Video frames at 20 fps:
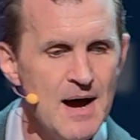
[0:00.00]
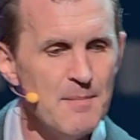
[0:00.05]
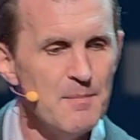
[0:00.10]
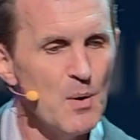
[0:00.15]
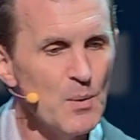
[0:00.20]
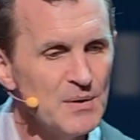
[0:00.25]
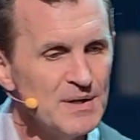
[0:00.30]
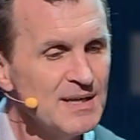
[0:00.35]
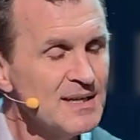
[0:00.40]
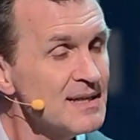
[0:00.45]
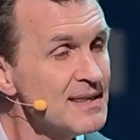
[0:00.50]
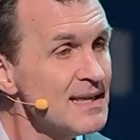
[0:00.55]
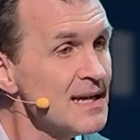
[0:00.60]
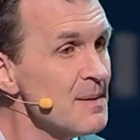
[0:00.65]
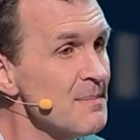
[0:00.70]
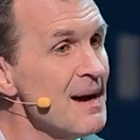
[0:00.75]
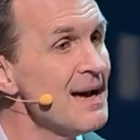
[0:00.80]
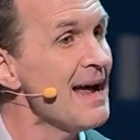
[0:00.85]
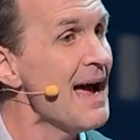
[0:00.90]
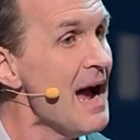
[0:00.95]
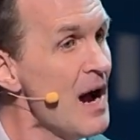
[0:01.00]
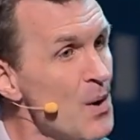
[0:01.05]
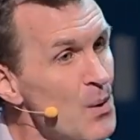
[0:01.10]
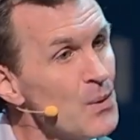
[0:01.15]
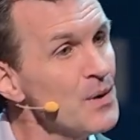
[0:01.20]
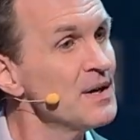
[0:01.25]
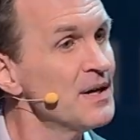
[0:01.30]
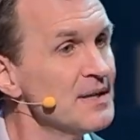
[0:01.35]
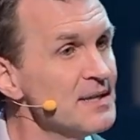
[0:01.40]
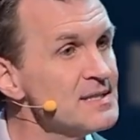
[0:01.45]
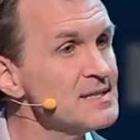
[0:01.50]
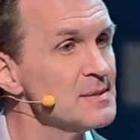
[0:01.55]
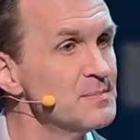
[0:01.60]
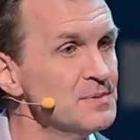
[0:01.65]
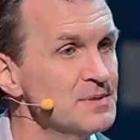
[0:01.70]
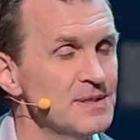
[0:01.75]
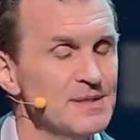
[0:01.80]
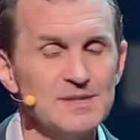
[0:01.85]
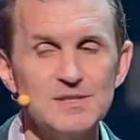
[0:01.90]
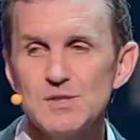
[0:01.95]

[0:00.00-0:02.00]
But we need to think about how we're going to discipline.